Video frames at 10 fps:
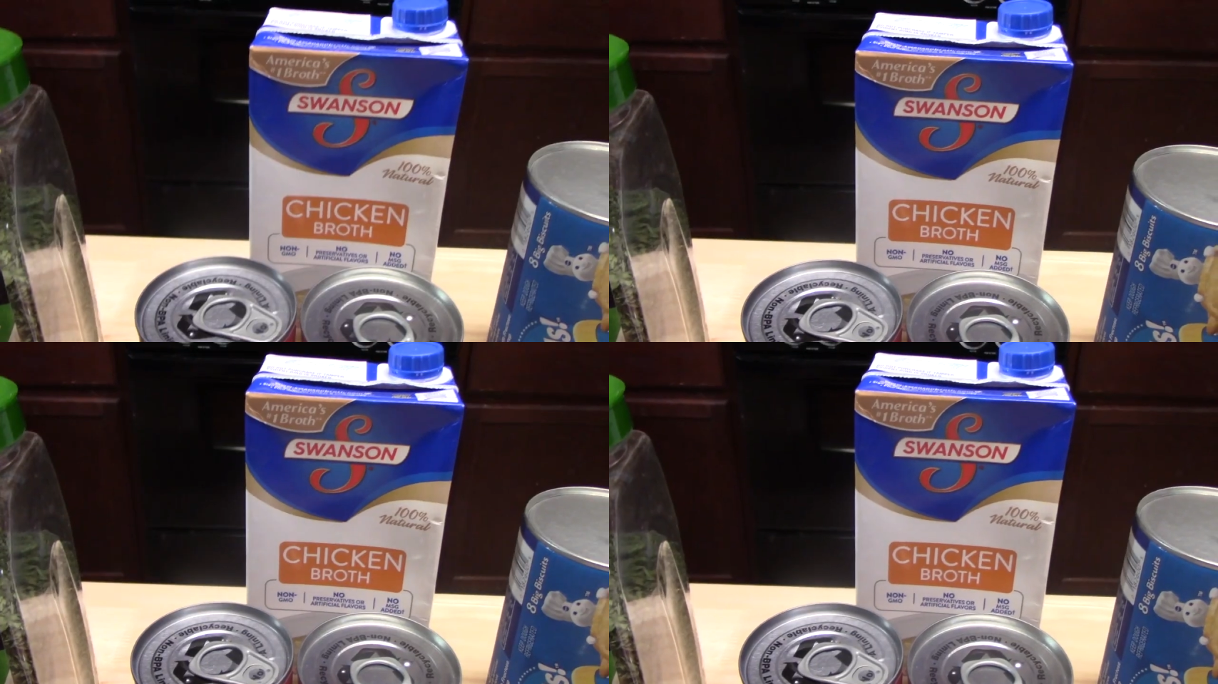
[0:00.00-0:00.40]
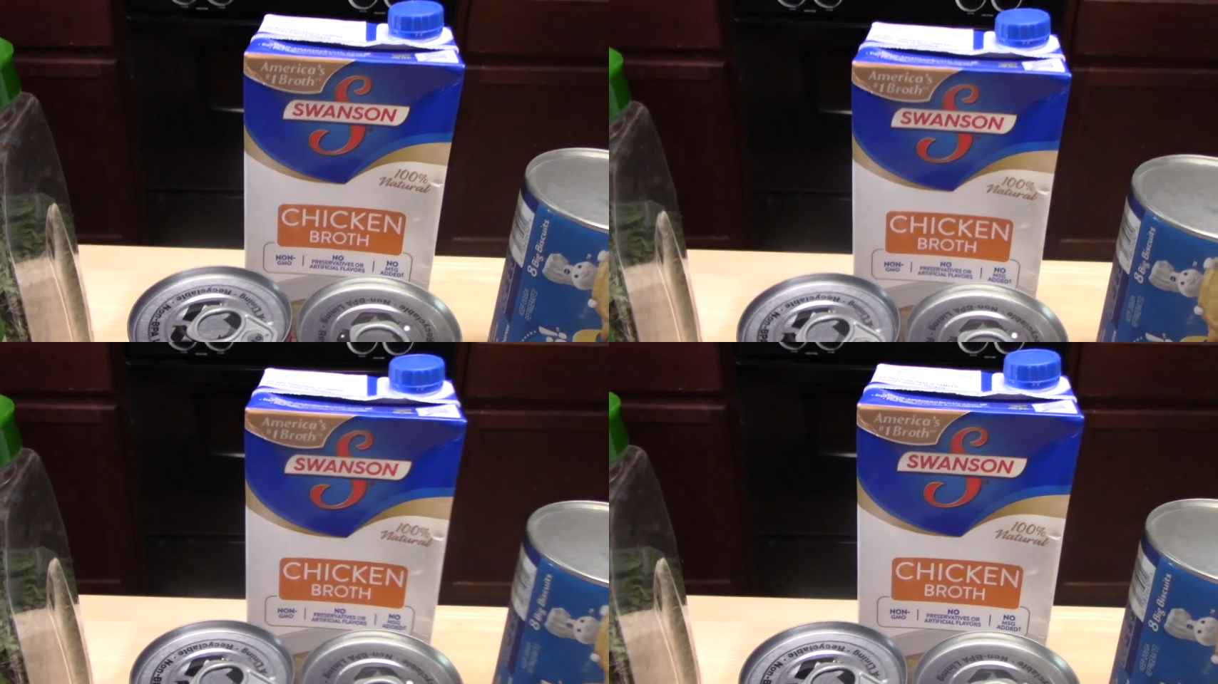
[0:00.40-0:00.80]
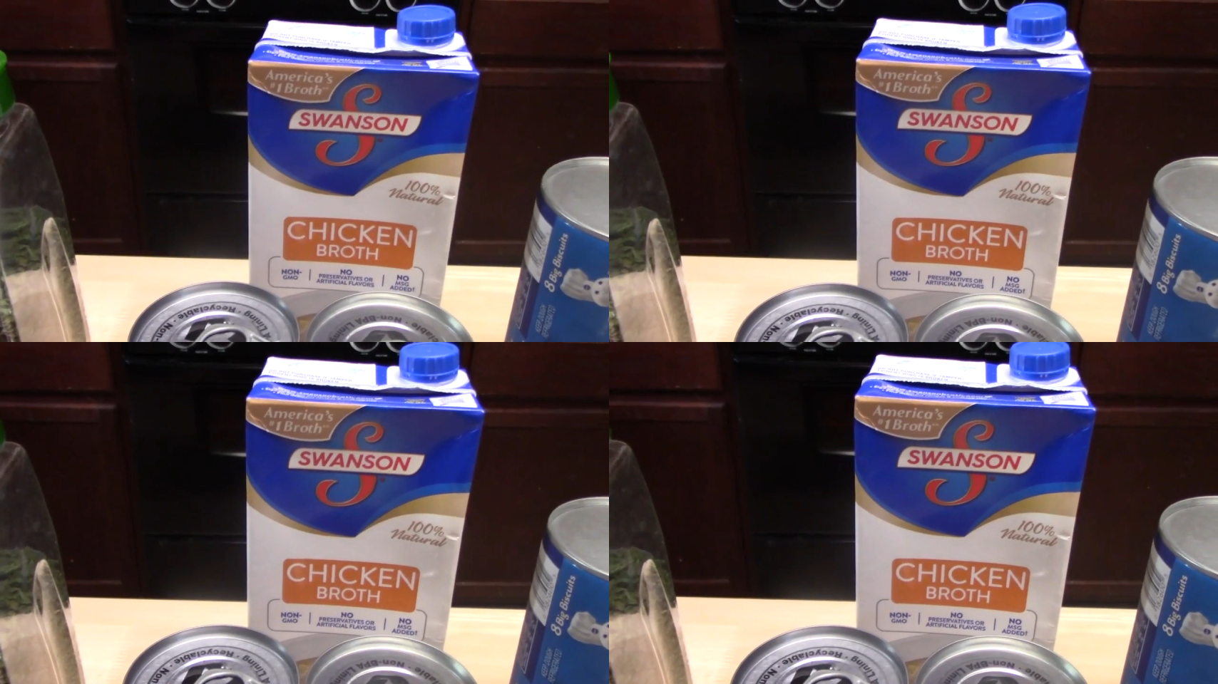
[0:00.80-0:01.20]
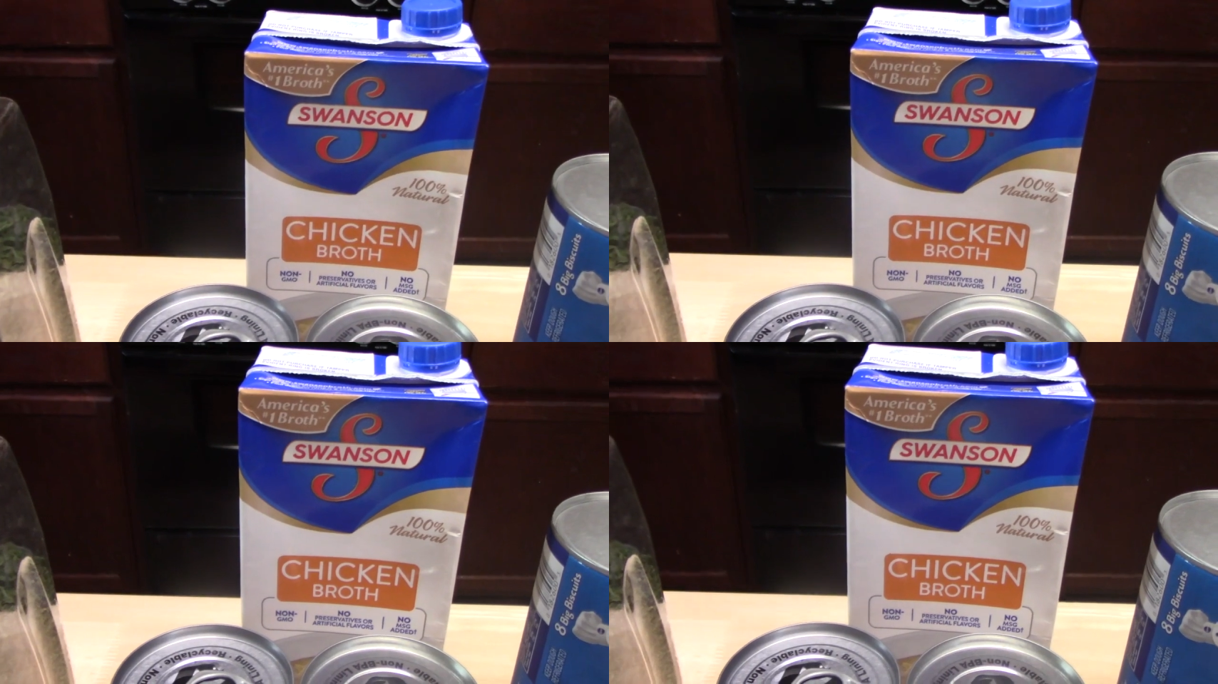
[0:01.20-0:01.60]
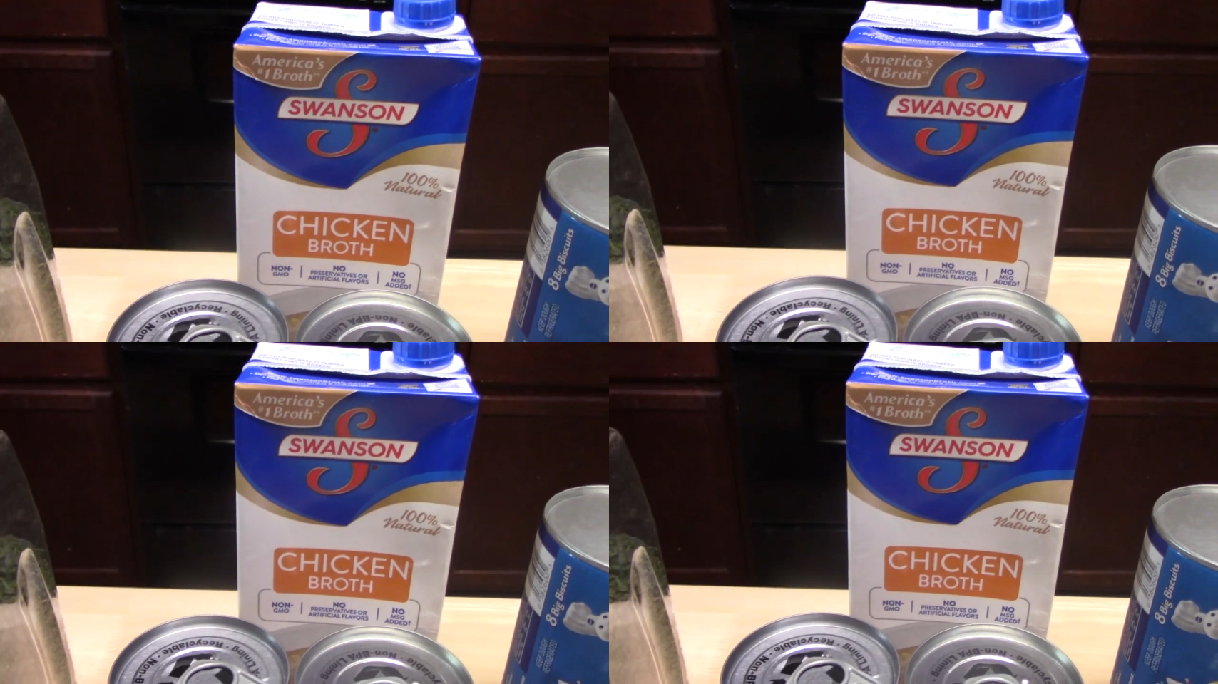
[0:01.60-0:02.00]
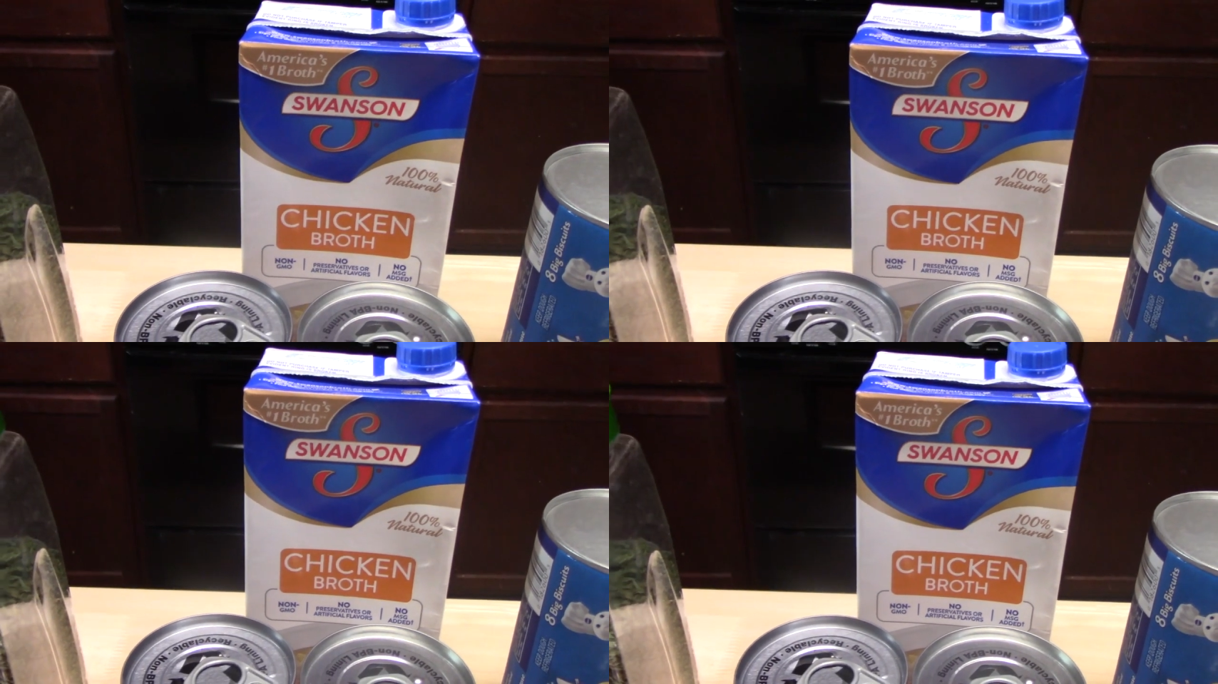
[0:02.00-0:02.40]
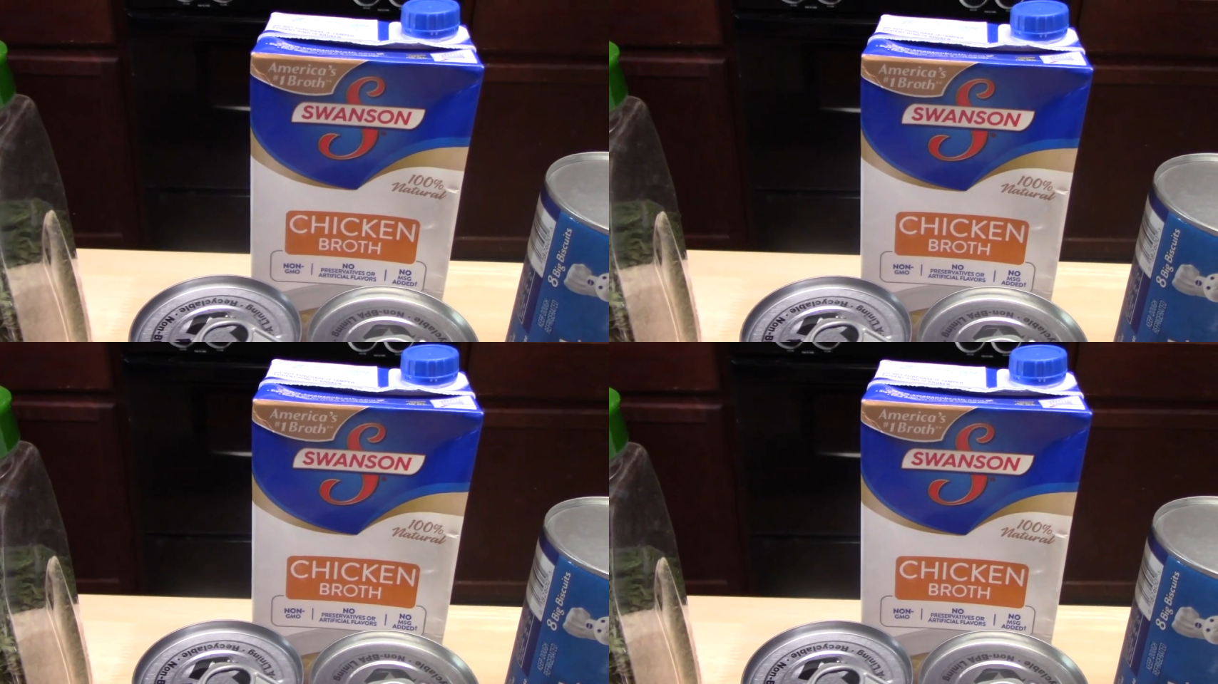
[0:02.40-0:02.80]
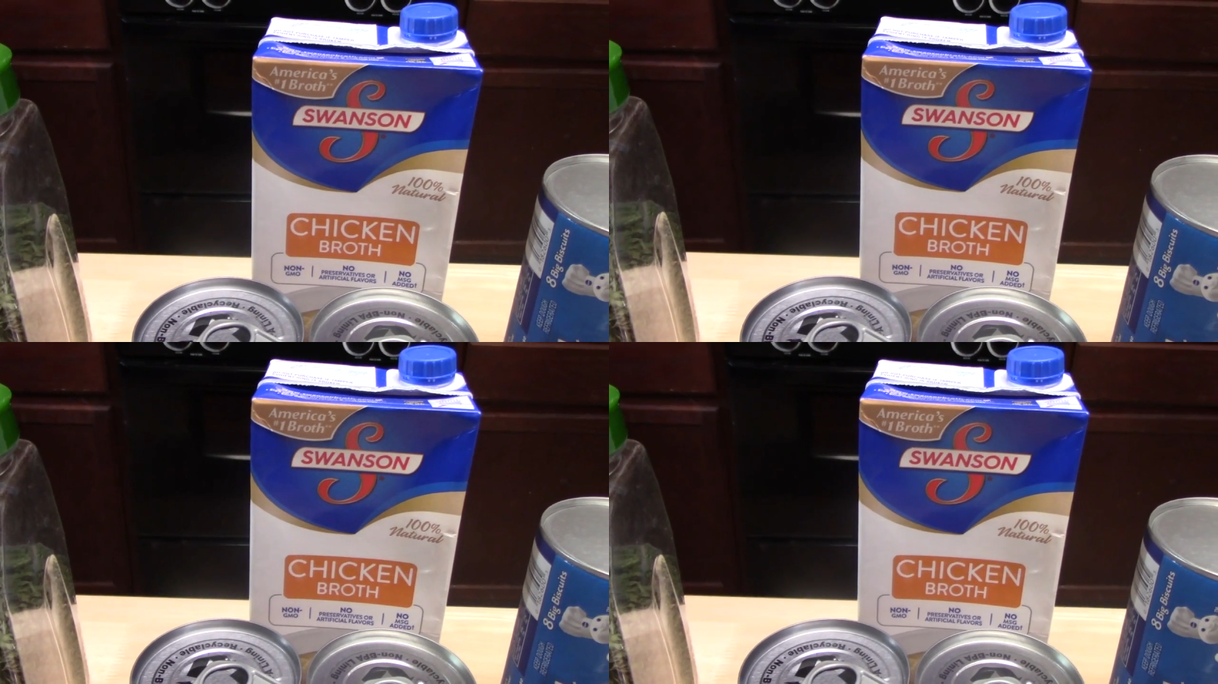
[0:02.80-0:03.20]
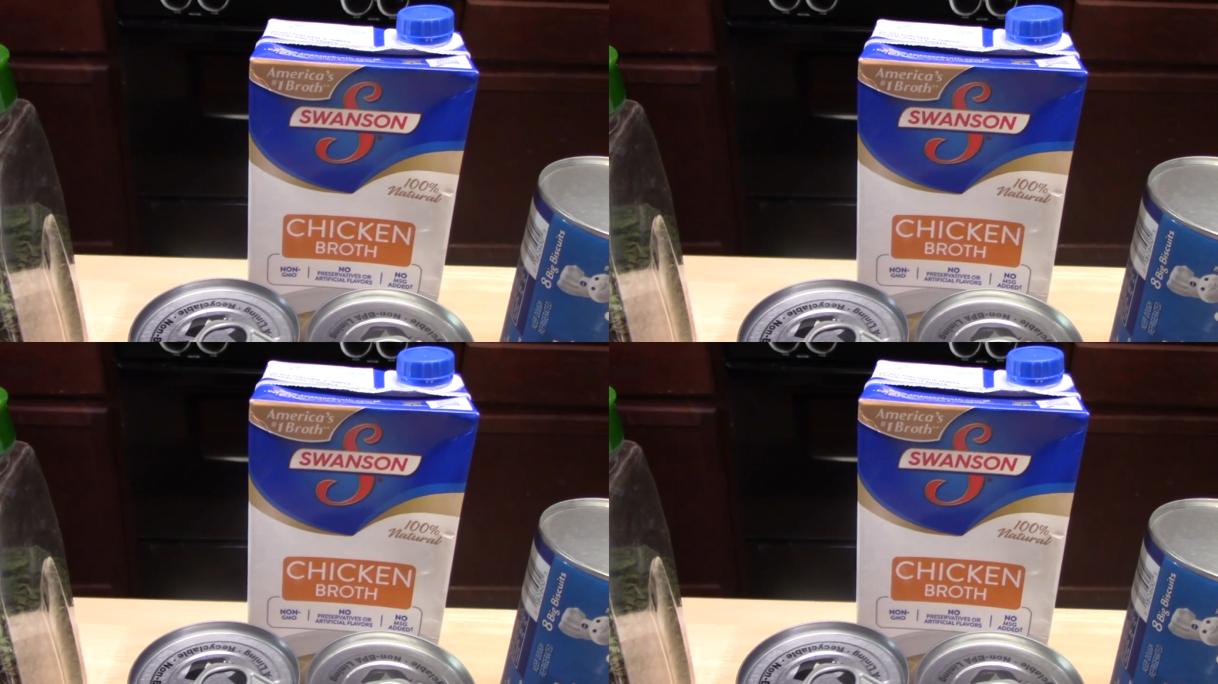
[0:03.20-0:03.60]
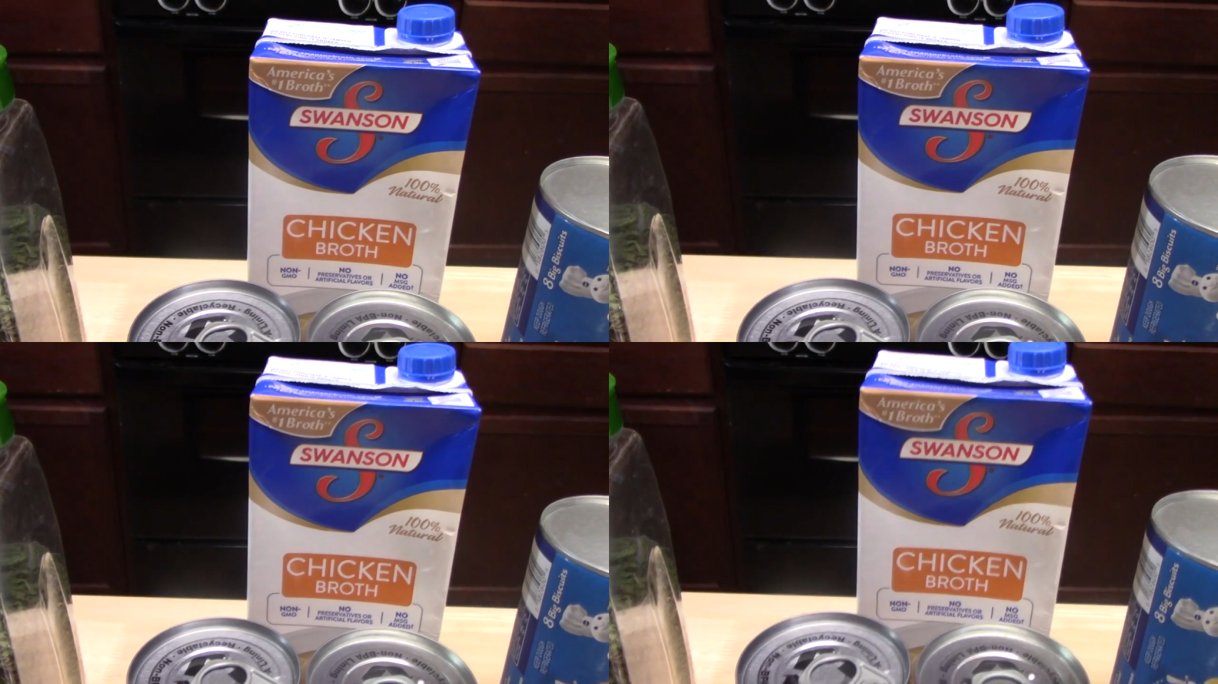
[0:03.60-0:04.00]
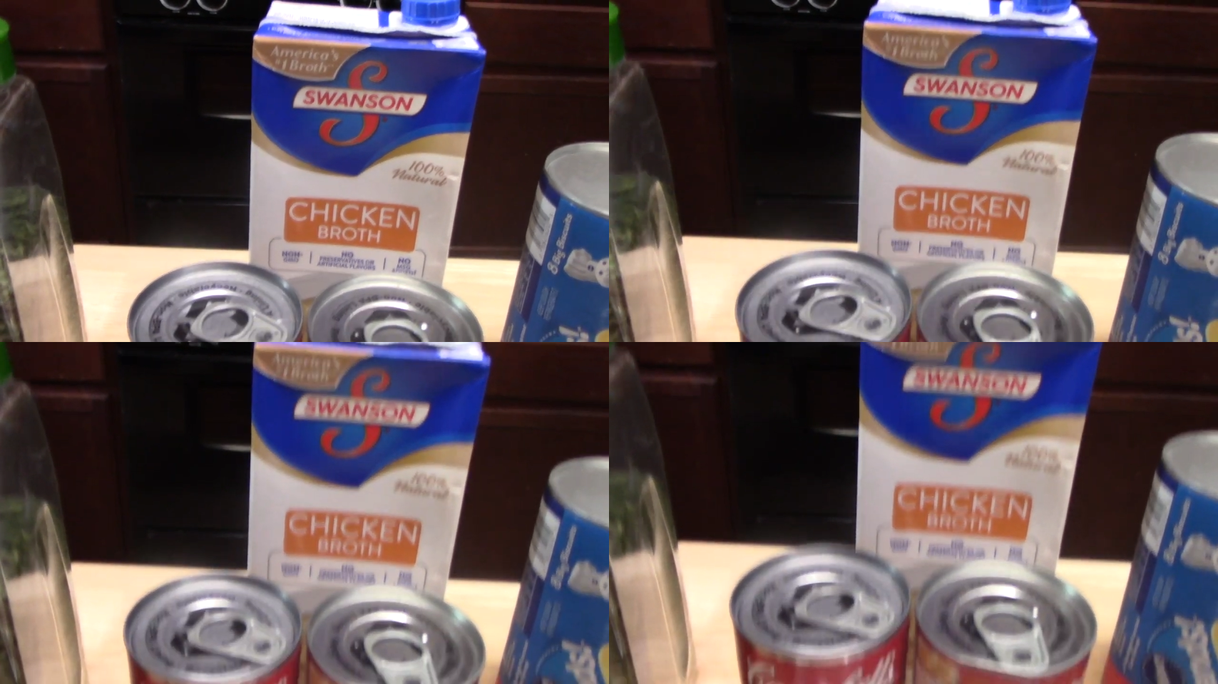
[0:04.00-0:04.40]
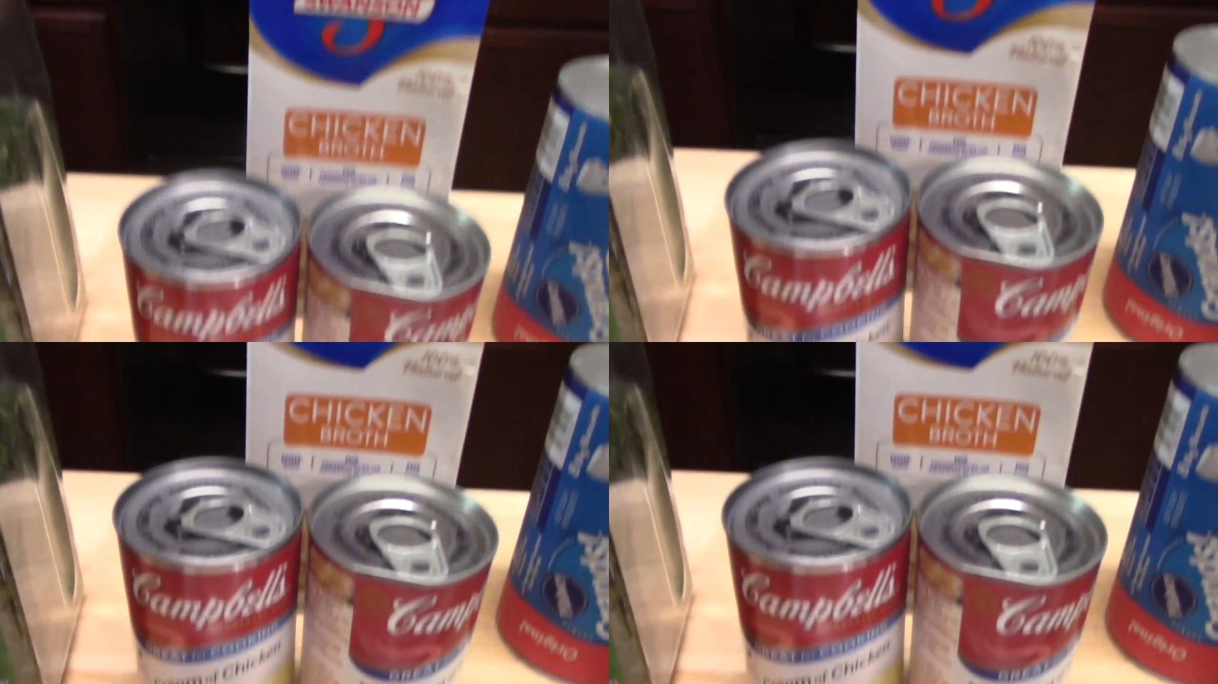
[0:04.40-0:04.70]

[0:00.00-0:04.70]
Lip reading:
Nobody's mouth can be seen.